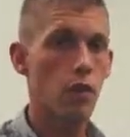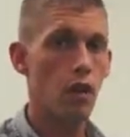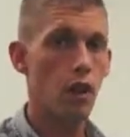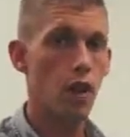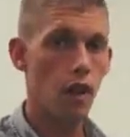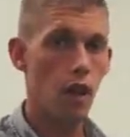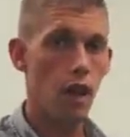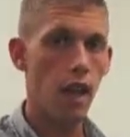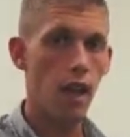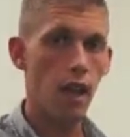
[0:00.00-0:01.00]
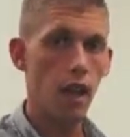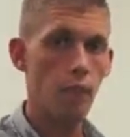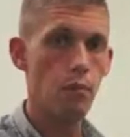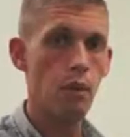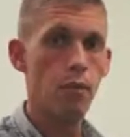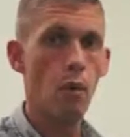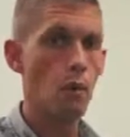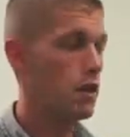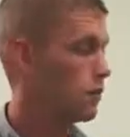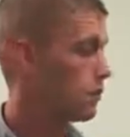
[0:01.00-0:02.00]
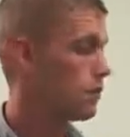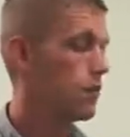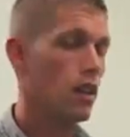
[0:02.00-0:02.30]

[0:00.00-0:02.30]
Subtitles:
for a brief moment,